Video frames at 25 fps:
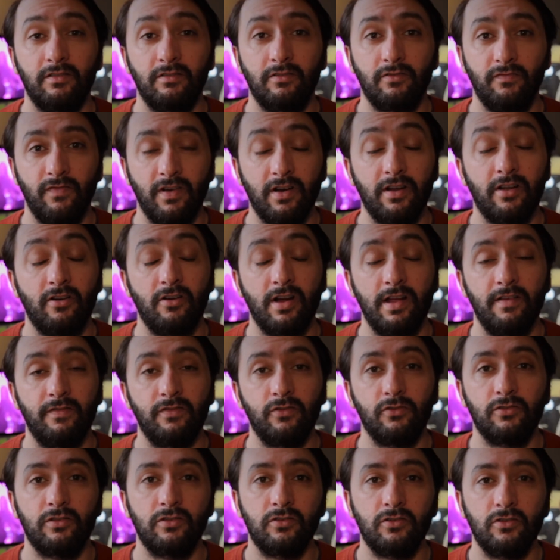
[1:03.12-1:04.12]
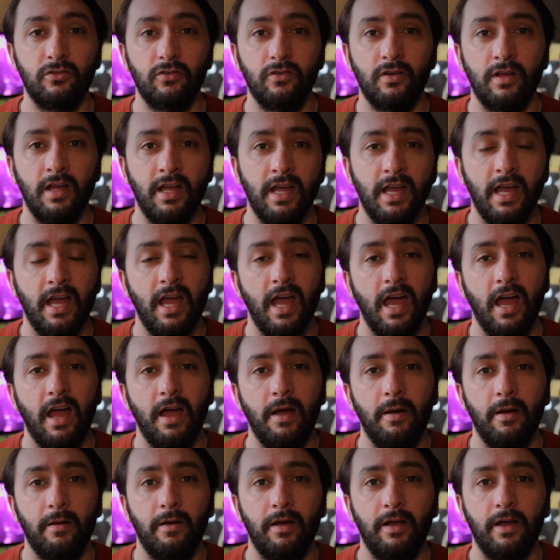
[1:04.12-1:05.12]
very grateful to
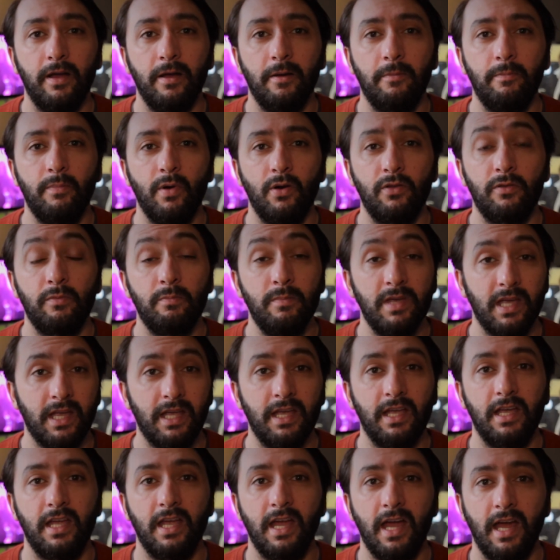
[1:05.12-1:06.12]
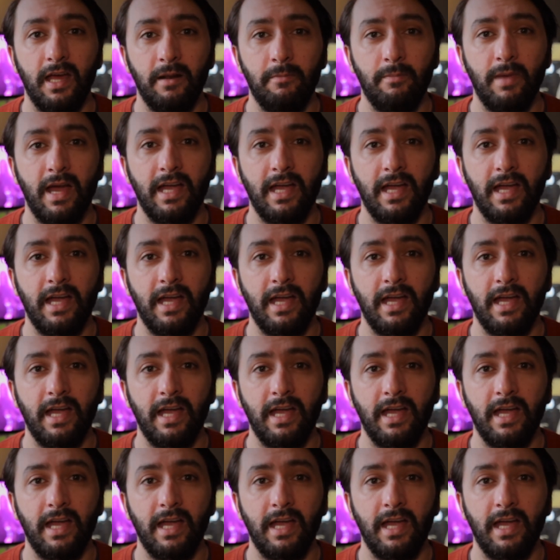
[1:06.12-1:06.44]
both Mickey and